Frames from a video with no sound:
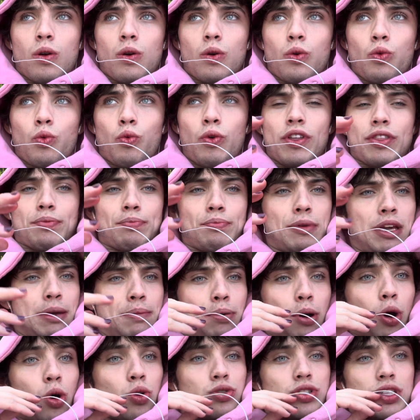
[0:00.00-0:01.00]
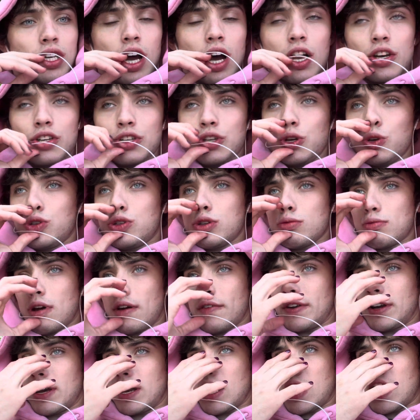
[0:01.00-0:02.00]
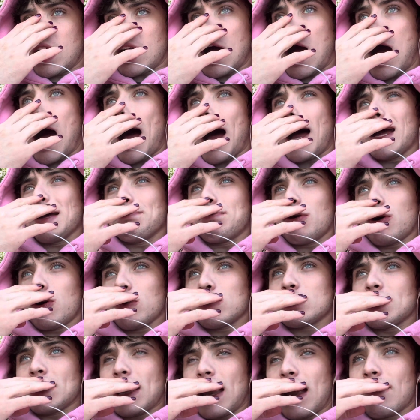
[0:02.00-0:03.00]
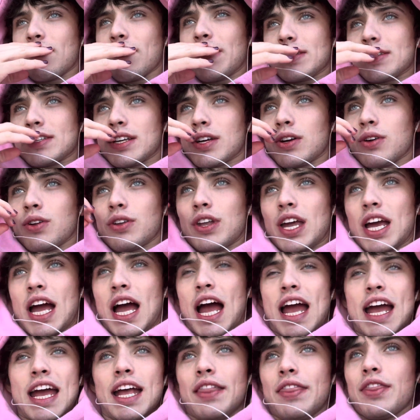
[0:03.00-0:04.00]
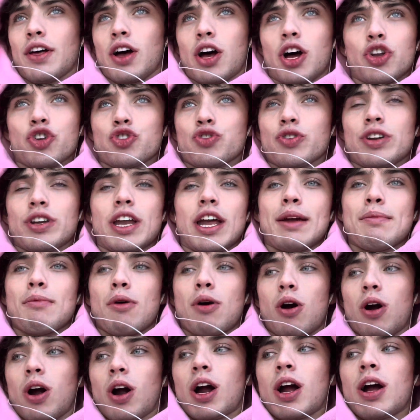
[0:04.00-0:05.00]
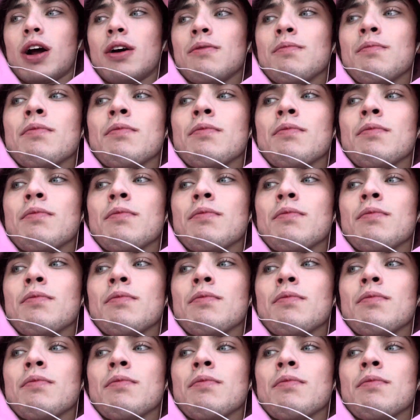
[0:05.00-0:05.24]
With me posting on YouTube every day, I posted every single day. I hit the 100-day mark.